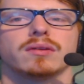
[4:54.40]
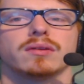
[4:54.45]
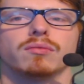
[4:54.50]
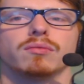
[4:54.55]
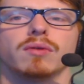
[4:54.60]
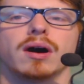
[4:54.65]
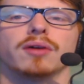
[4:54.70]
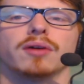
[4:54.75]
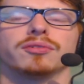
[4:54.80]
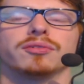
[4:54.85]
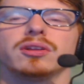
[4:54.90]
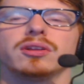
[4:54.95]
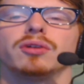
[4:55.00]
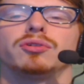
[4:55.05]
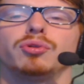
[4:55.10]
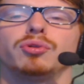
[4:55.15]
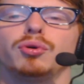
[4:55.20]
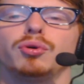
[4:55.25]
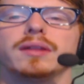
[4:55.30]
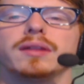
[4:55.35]
while still
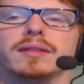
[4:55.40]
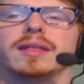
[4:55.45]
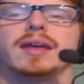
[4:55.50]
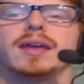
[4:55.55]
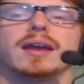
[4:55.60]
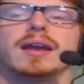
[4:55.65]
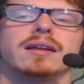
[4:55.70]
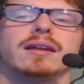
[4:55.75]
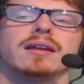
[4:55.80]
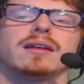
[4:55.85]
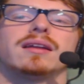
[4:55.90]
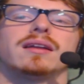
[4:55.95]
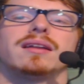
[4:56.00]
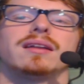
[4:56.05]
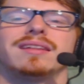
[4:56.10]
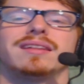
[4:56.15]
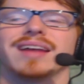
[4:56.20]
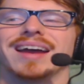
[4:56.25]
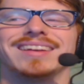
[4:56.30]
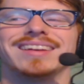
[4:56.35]
doing the thing
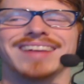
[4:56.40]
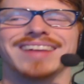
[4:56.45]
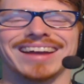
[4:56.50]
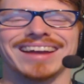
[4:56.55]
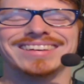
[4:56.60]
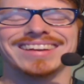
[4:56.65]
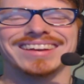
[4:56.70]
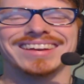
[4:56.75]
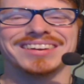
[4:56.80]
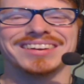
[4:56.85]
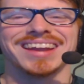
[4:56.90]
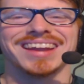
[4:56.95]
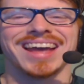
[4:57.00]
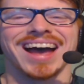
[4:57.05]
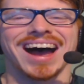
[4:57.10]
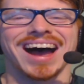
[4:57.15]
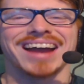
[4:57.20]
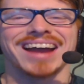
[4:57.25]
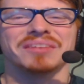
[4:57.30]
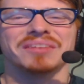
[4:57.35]
that I, I didn't
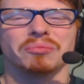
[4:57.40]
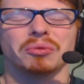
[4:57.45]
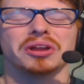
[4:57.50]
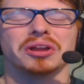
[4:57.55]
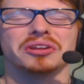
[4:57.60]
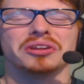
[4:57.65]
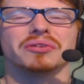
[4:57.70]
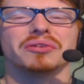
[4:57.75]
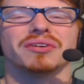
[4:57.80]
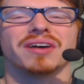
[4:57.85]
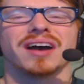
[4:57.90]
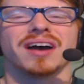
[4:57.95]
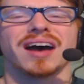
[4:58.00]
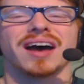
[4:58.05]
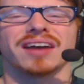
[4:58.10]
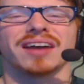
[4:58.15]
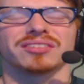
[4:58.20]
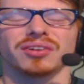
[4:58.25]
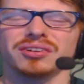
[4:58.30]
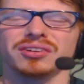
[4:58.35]
I didn't want to do.
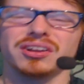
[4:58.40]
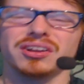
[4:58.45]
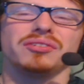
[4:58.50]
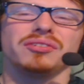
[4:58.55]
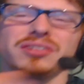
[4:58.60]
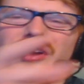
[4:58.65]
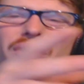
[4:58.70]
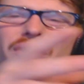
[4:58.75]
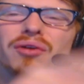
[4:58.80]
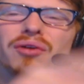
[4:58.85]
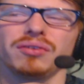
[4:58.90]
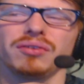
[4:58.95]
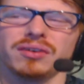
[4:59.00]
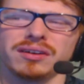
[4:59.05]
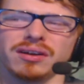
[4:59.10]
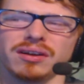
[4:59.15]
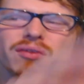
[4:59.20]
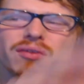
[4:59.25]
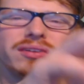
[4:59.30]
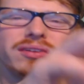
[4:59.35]
I was going go go
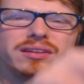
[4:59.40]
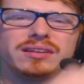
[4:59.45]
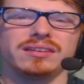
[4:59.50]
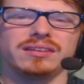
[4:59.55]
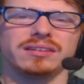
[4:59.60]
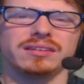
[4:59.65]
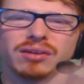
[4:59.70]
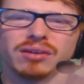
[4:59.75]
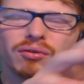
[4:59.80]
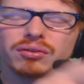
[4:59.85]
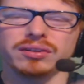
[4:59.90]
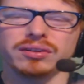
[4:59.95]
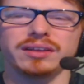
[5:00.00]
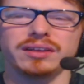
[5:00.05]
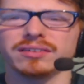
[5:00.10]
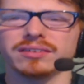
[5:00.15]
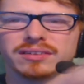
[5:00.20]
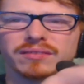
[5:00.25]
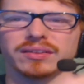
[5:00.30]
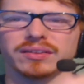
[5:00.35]
go clean go
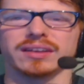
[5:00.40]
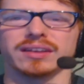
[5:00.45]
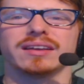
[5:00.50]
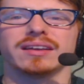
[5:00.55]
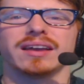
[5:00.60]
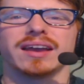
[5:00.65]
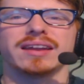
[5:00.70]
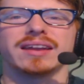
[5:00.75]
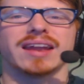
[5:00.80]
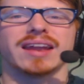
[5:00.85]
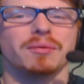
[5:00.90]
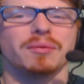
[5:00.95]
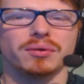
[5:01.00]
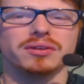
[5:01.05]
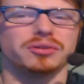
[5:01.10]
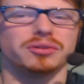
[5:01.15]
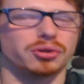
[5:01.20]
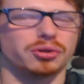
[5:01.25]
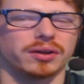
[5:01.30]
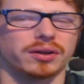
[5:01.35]
clean or something, and I
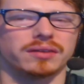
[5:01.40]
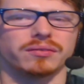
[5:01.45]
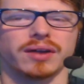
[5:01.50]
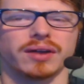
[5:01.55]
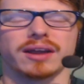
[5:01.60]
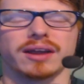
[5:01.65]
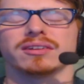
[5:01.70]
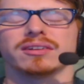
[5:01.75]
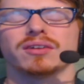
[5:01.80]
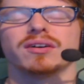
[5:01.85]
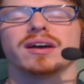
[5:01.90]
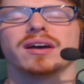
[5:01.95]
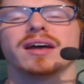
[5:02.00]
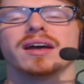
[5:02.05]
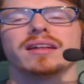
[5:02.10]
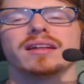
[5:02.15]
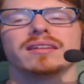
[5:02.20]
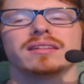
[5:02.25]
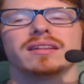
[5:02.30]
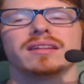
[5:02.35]
wouldn't do it, right? So,
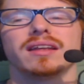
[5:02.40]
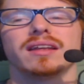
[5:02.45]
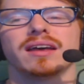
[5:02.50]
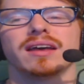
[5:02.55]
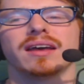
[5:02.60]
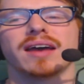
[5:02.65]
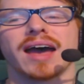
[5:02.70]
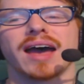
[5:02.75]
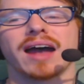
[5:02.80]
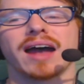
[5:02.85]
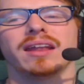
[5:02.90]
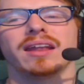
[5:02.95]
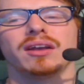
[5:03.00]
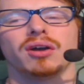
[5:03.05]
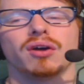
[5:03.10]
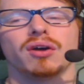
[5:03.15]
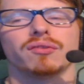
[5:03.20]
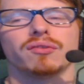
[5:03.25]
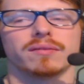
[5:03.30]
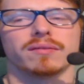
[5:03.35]
uh, how did I
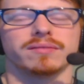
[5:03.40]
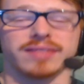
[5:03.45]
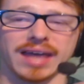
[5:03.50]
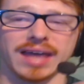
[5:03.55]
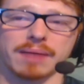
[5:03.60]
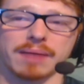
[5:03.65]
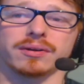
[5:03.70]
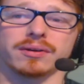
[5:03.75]
go from that